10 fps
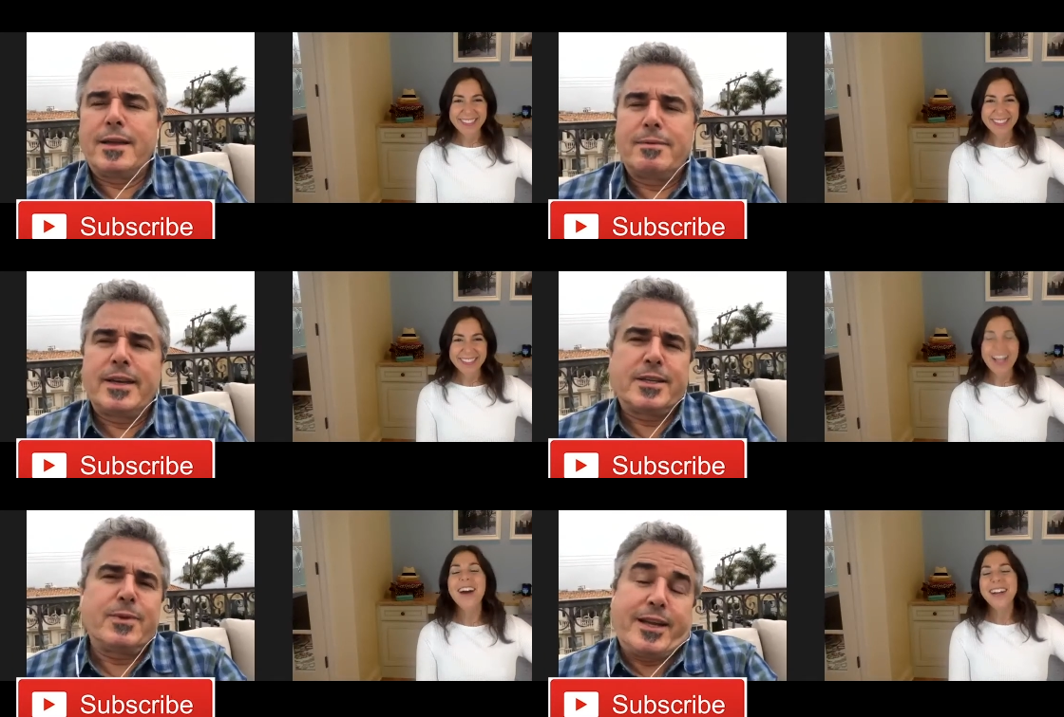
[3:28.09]

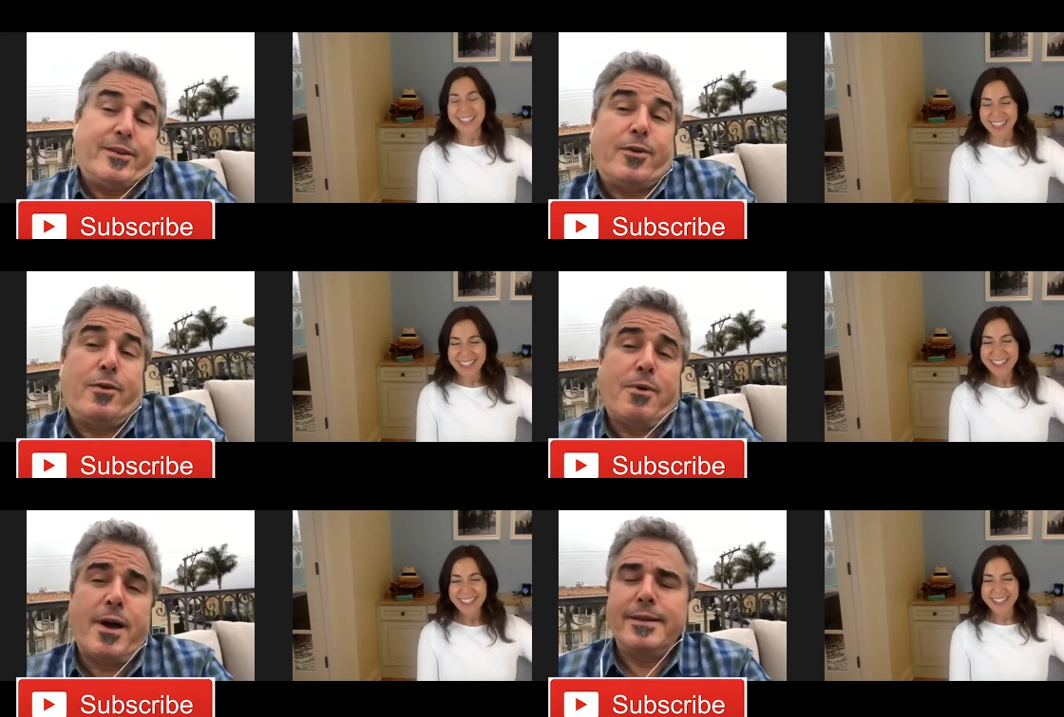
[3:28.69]
Speaker 1: because we got to go to
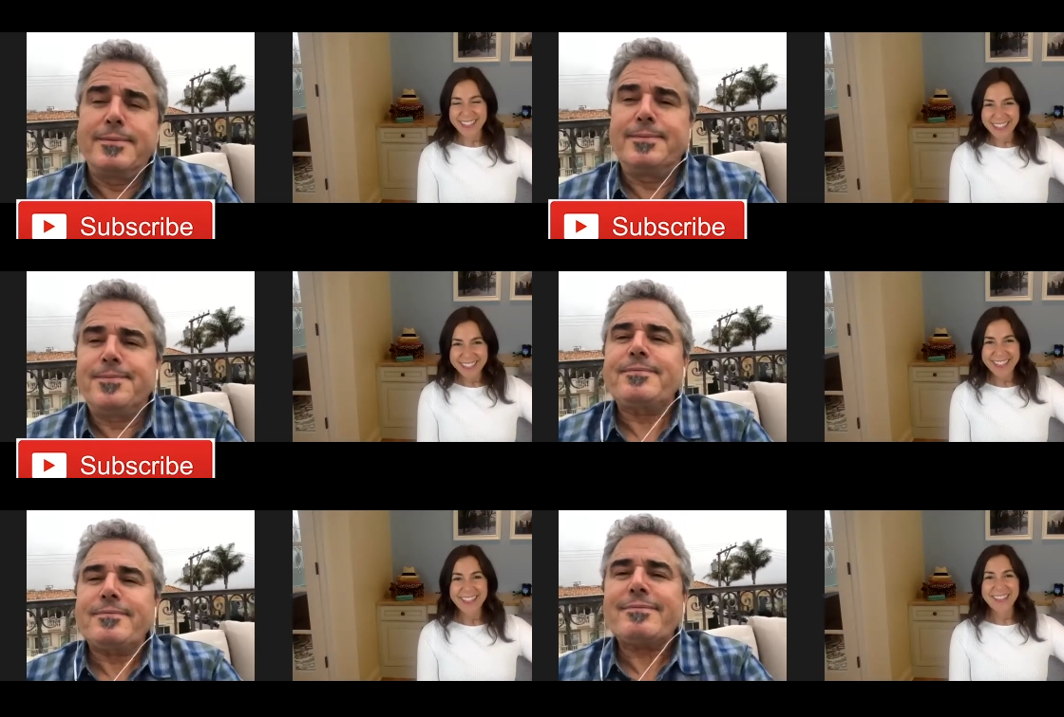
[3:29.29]
Hawaii.
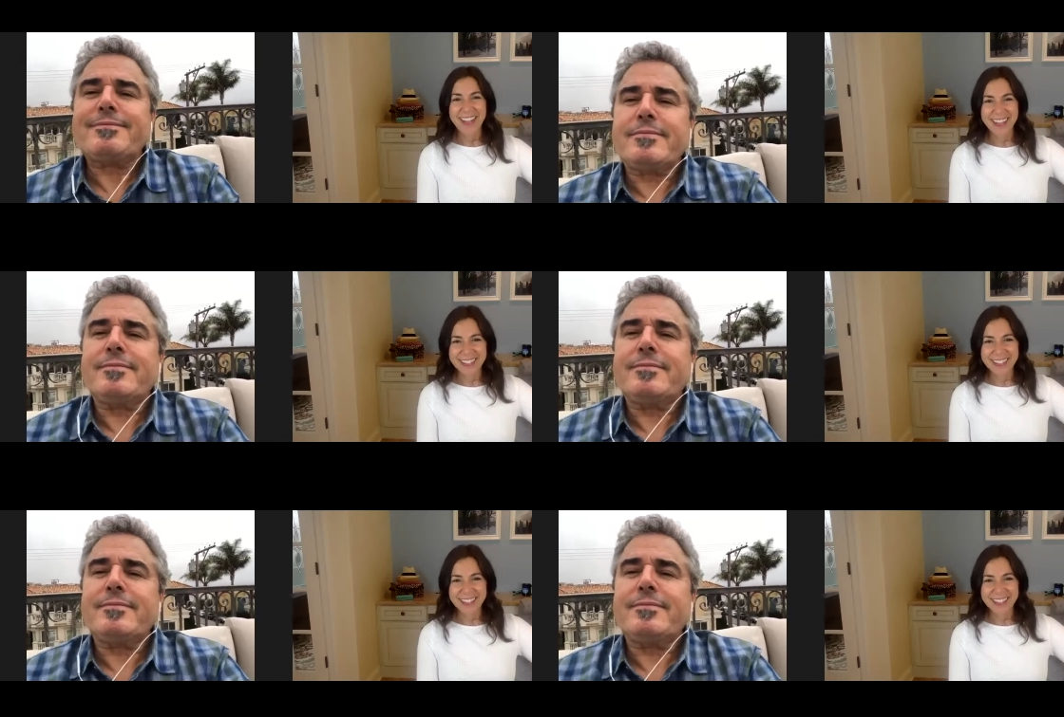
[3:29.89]
Okay,